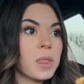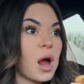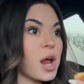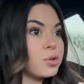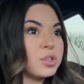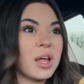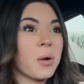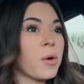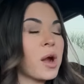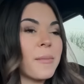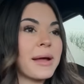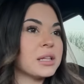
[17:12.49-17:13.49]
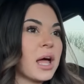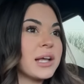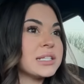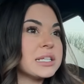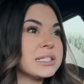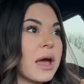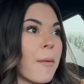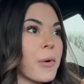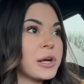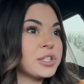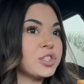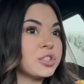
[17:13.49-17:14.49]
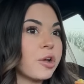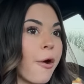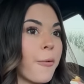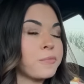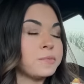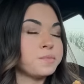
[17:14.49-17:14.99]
I don't like wearing my glasses that much, so